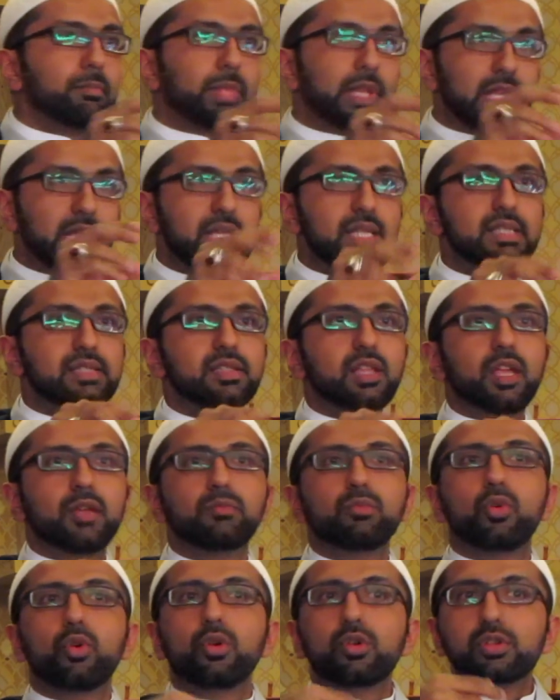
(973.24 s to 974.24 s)
please
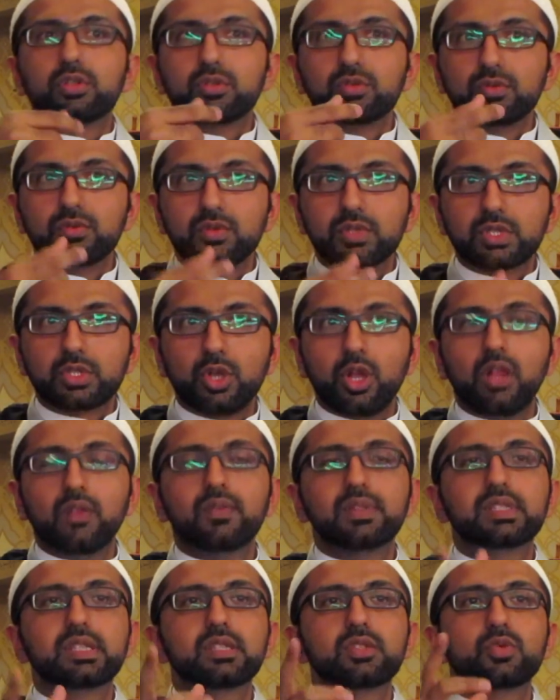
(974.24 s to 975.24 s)
them or to
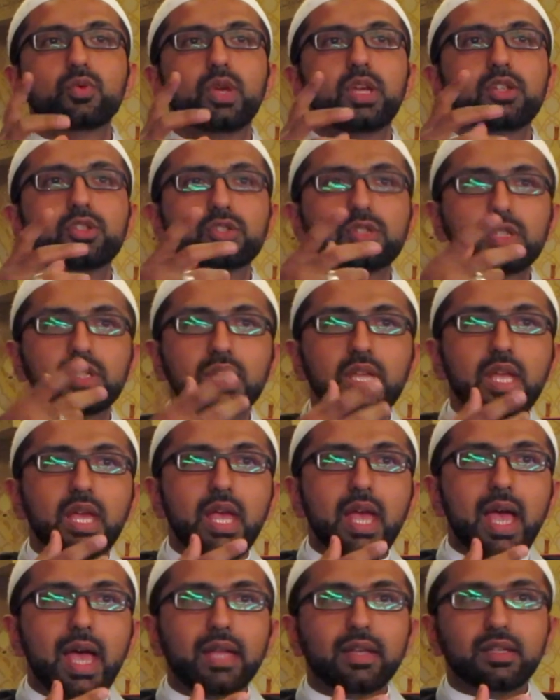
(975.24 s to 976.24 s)
solve a situation,
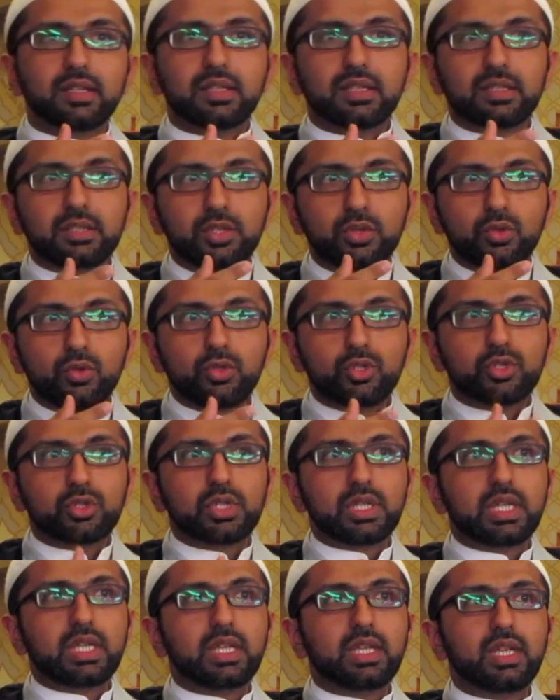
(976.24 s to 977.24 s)
and
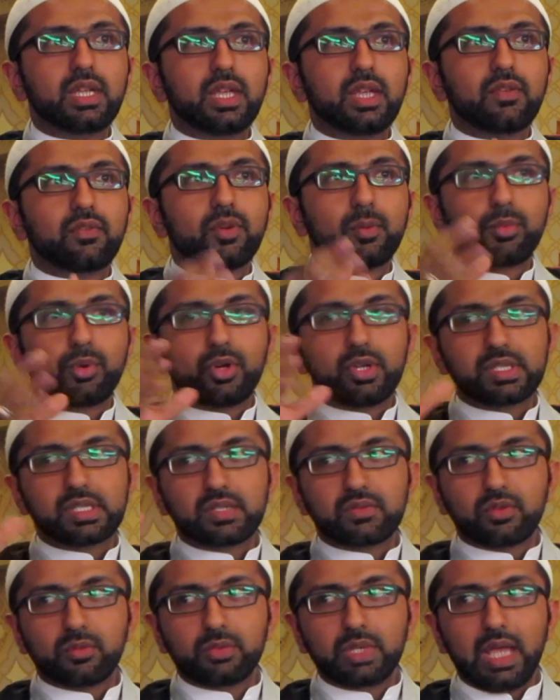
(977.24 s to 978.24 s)
usually if a
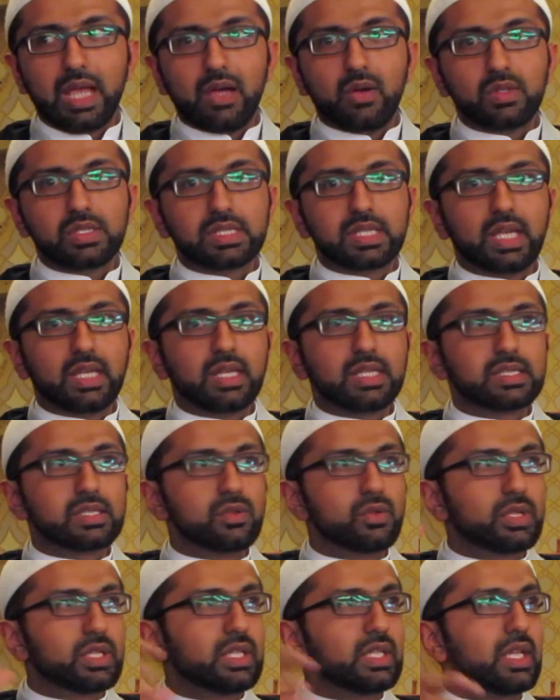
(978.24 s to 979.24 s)
person from the outside is
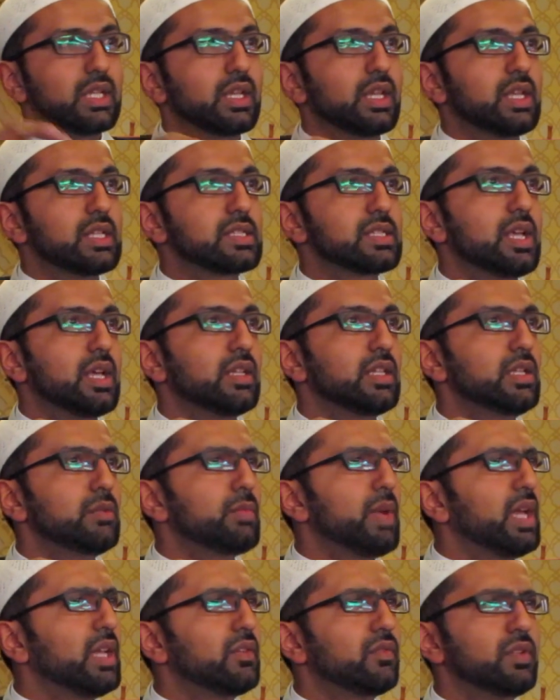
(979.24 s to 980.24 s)
looking at ihsan, he
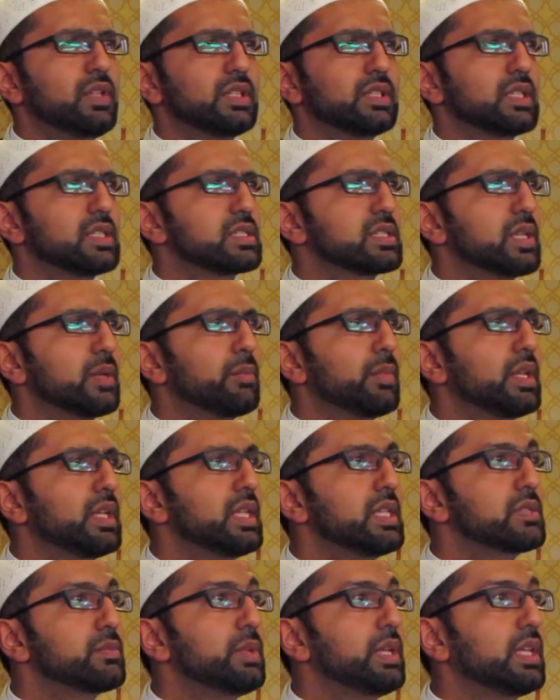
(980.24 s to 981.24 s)
might feel that
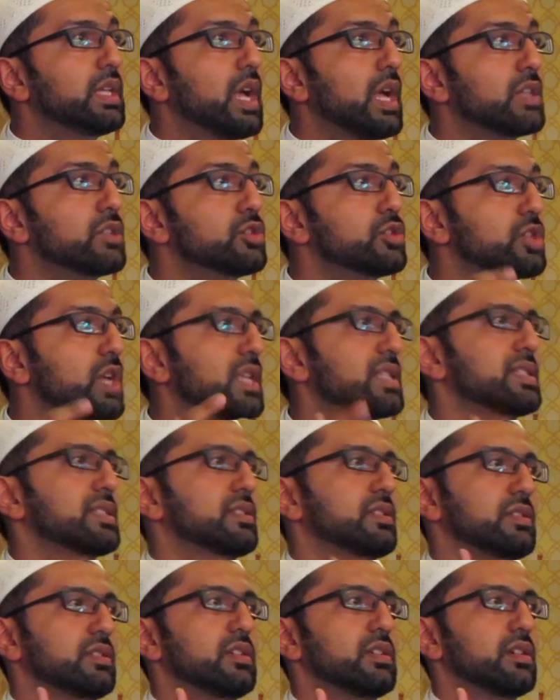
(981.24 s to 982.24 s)
somebody is being
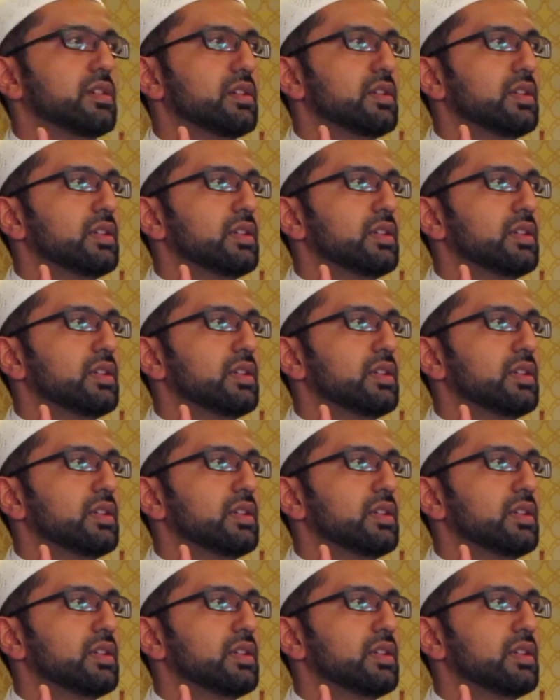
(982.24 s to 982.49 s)
unjust here.